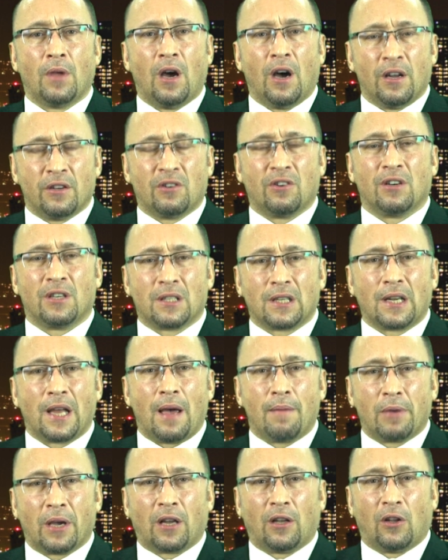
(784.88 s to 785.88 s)
under
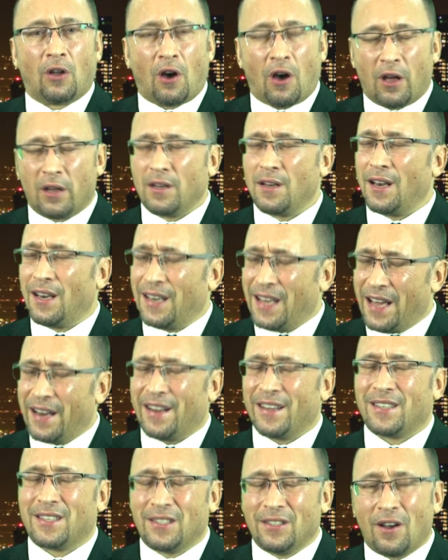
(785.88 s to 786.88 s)
Islamic law. Let
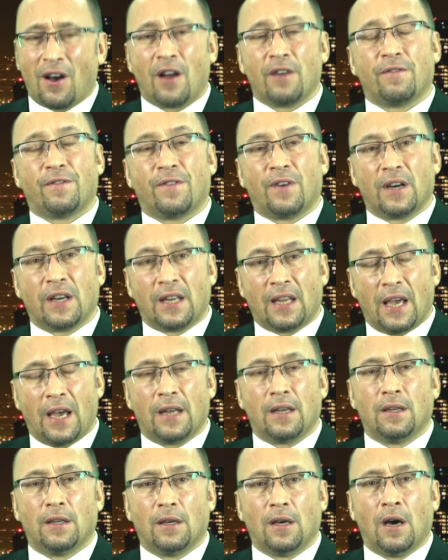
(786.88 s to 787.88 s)
us not
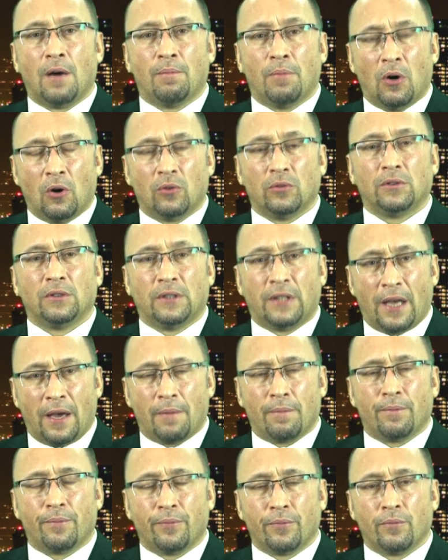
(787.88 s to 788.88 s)
forget about
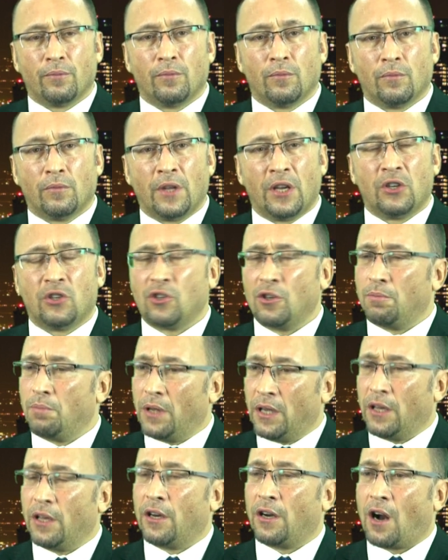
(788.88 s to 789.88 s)
them. They should
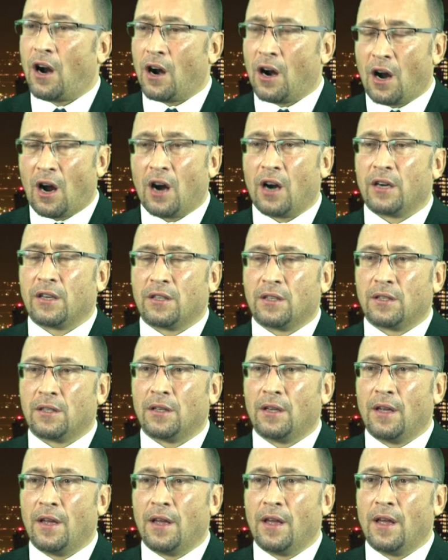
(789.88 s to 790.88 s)
be in our hearts
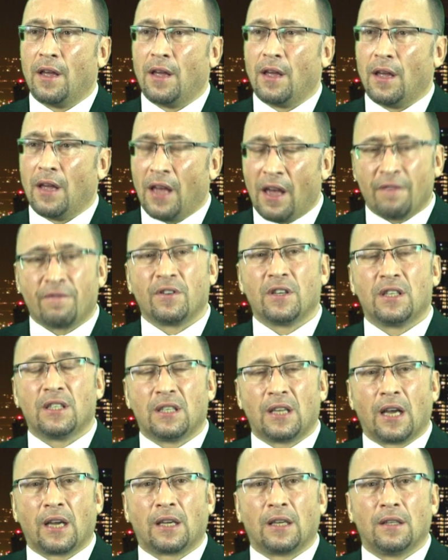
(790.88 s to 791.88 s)
every
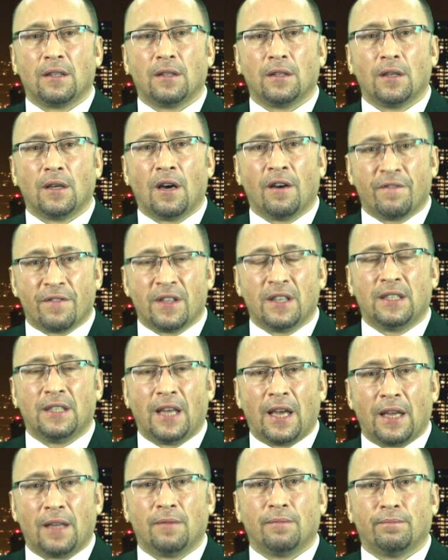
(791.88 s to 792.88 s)
second of the
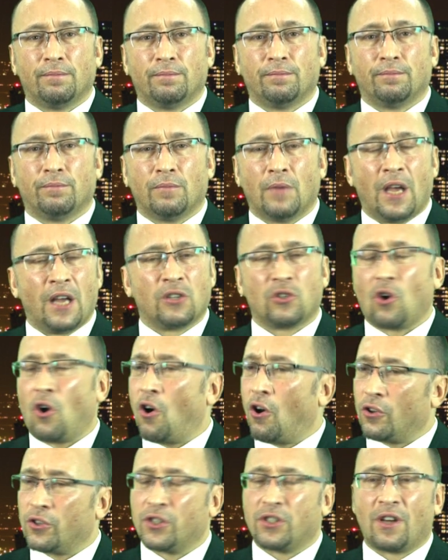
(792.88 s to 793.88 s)
day, as
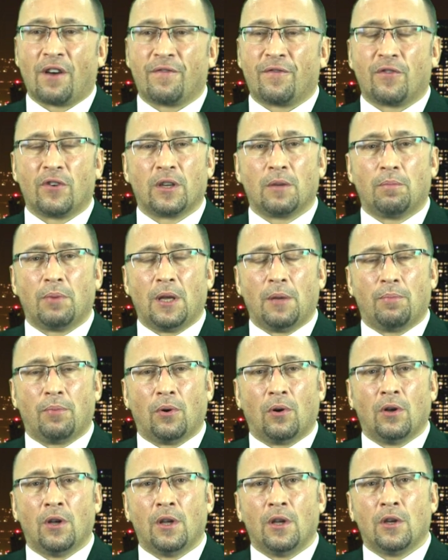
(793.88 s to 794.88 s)
all suffering
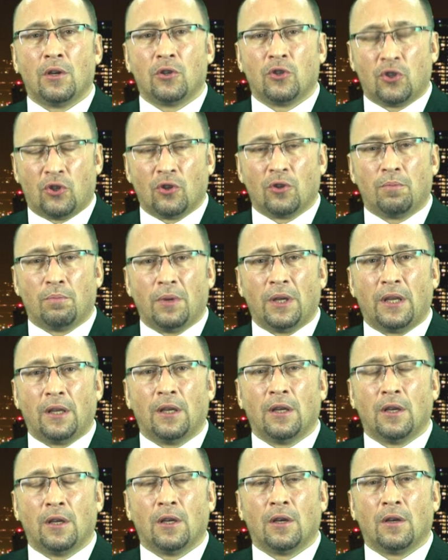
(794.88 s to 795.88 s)
people should
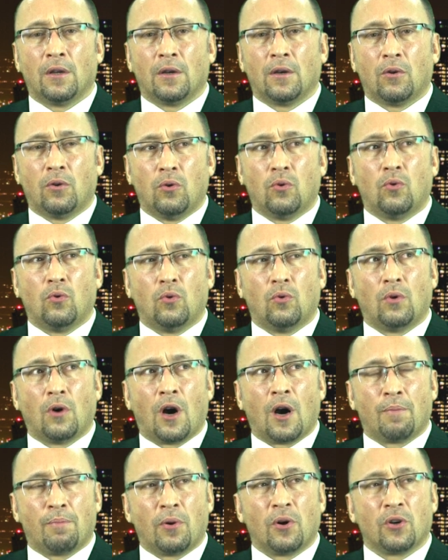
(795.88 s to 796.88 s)
be who
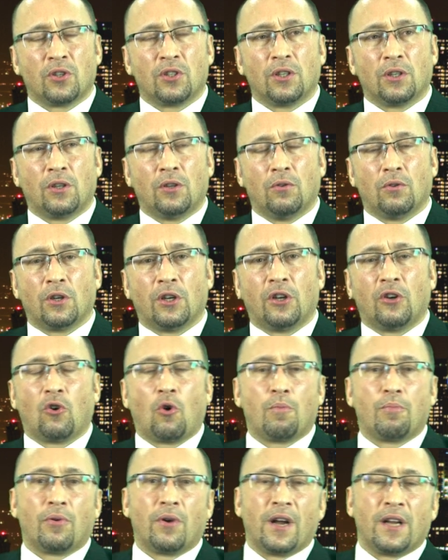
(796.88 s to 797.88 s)
are persecuted and
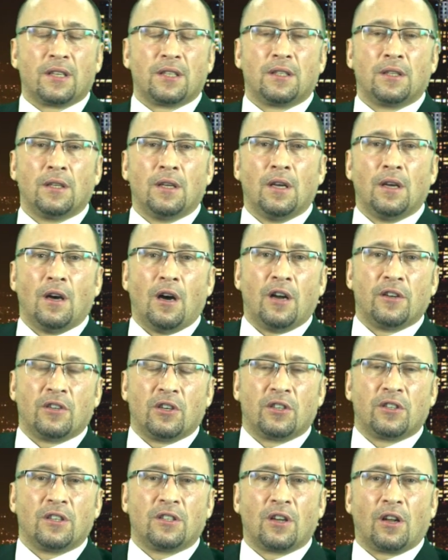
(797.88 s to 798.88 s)
oppressed under
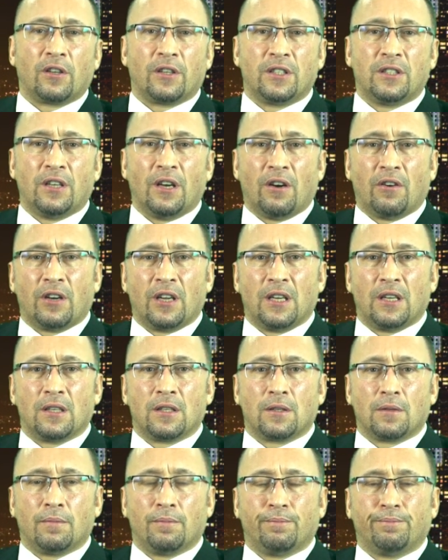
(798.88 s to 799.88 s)

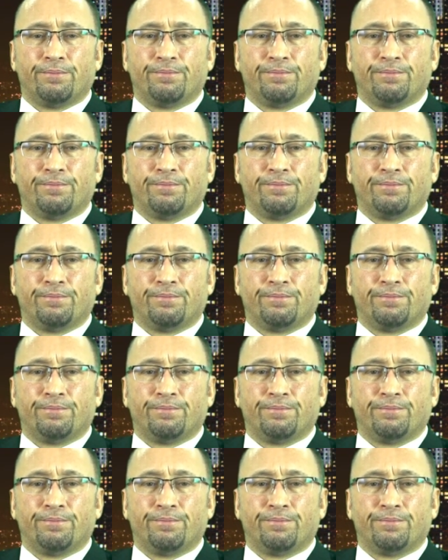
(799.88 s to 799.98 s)
totalitarianism.